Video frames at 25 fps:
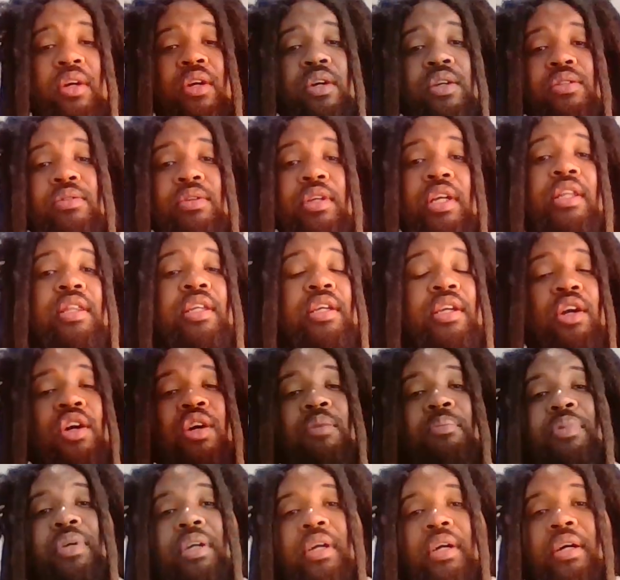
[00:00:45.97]
So
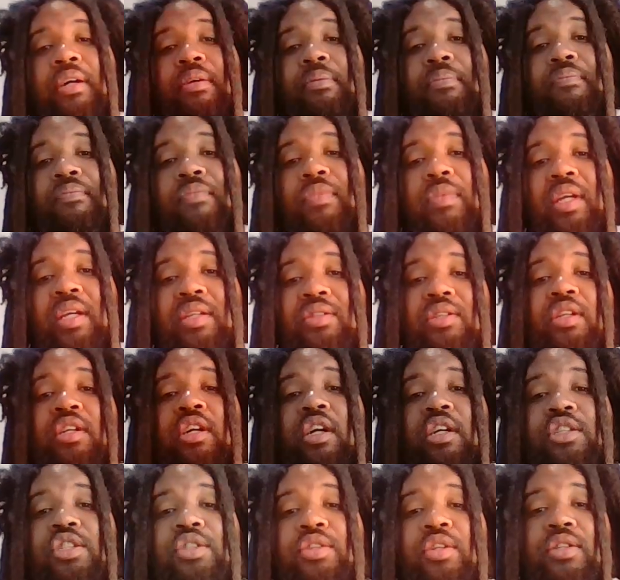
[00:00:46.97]
Ethiopia is a
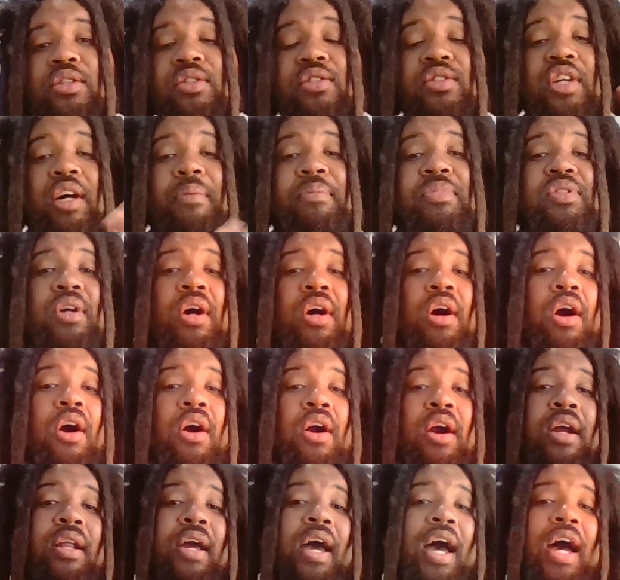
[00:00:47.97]
country in
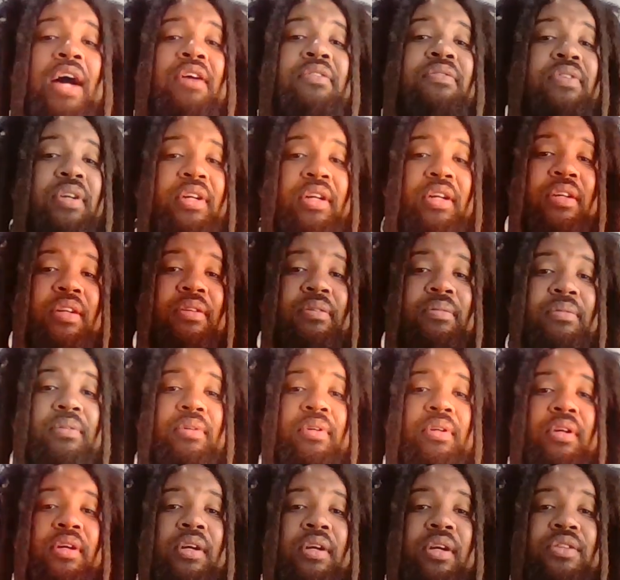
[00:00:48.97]
sub-Saharan Africa.
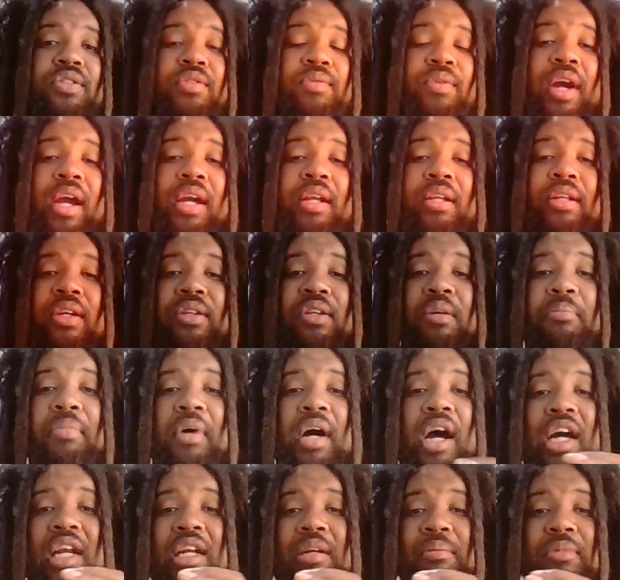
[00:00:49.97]
It's right near the
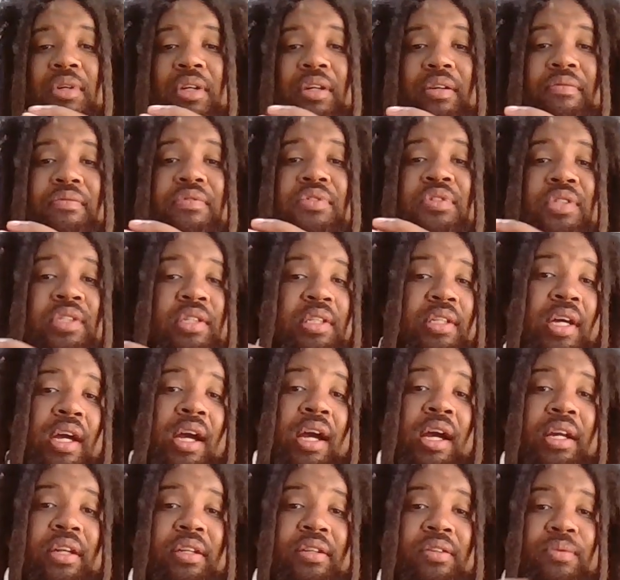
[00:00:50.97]
bottom of
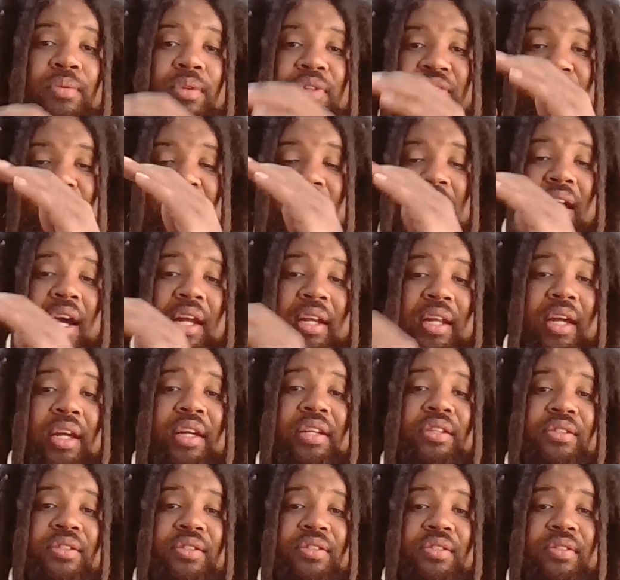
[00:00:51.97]
Sudan, where Sudan
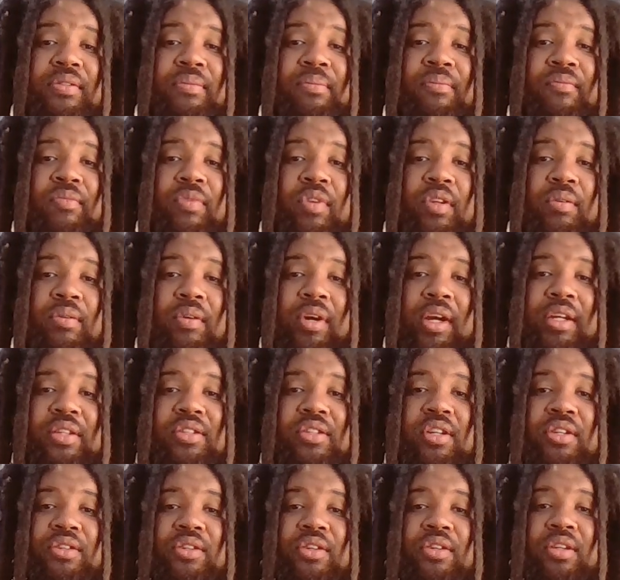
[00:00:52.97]
ends, right? It's
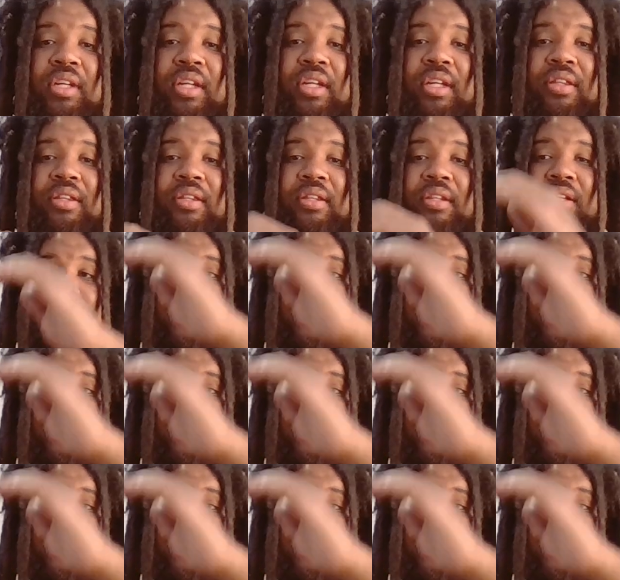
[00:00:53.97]
underneath